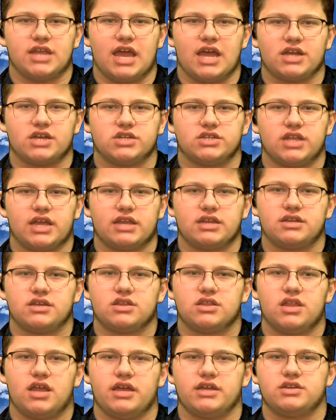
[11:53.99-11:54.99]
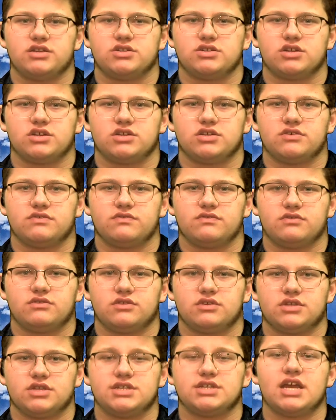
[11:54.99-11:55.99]
Action Line
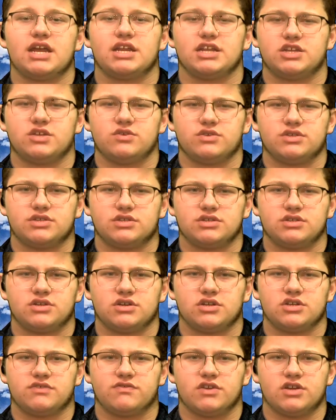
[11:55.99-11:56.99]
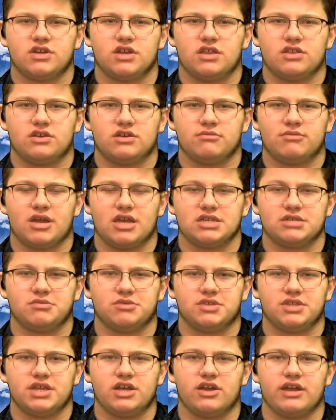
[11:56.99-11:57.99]
decided to search for another possible
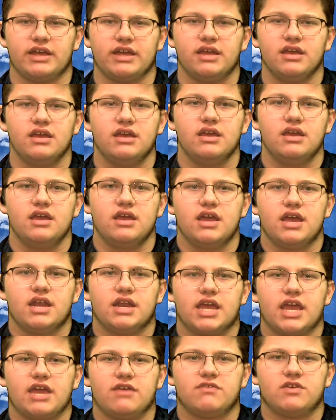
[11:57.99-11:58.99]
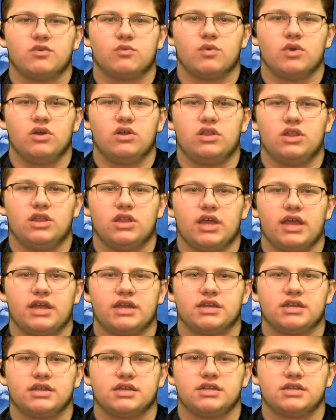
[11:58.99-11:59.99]
theory, and gave it a whirl and